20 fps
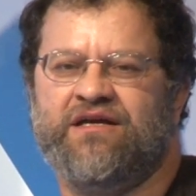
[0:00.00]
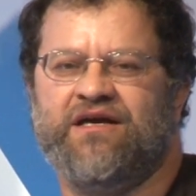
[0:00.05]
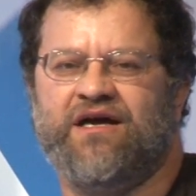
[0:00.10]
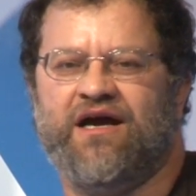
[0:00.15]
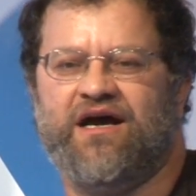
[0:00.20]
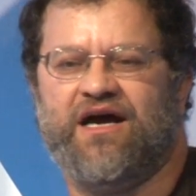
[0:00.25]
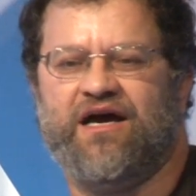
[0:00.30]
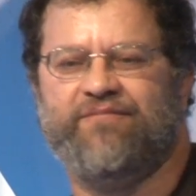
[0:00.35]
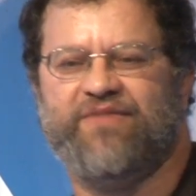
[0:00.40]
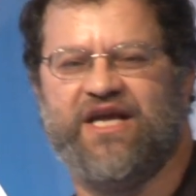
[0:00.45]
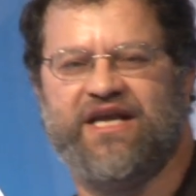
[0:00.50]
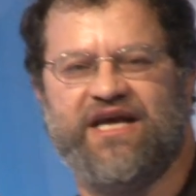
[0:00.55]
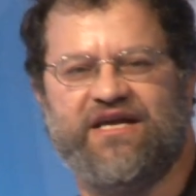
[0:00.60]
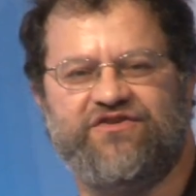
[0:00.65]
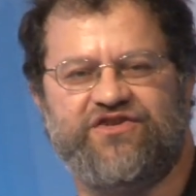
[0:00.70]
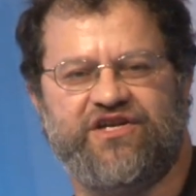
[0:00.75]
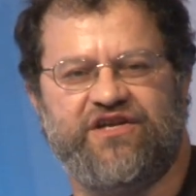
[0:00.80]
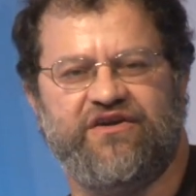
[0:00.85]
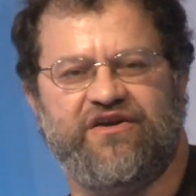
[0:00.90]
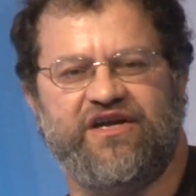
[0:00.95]
and
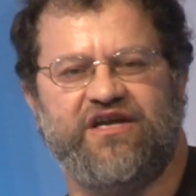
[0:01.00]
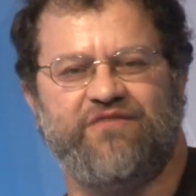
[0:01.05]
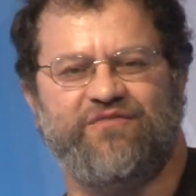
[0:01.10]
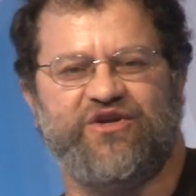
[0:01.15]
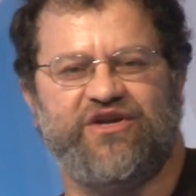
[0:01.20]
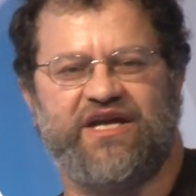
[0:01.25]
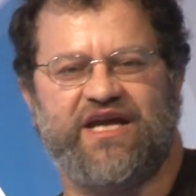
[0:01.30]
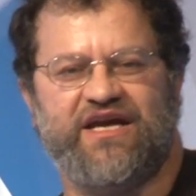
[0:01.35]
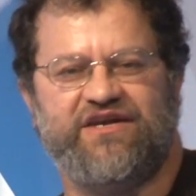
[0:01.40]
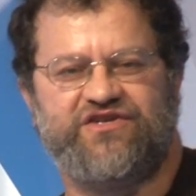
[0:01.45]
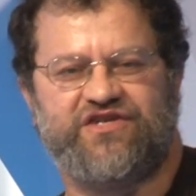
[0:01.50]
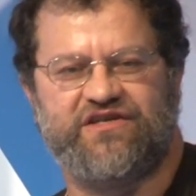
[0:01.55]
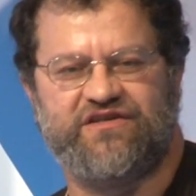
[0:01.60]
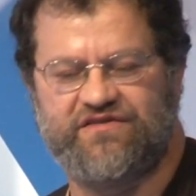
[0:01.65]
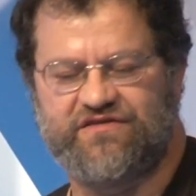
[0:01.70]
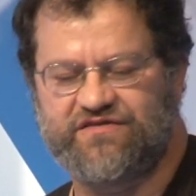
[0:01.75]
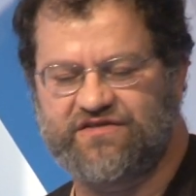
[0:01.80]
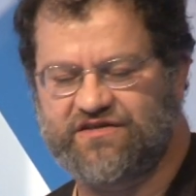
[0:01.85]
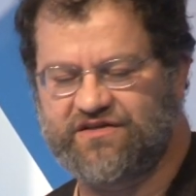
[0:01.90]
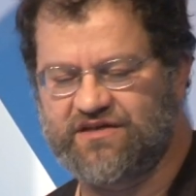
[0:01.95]
engineering
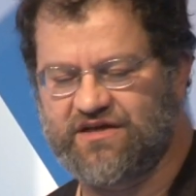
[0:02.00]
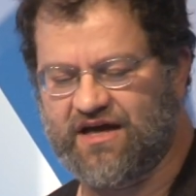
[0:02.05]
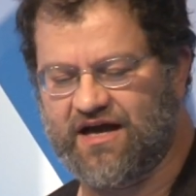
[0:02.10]
communications.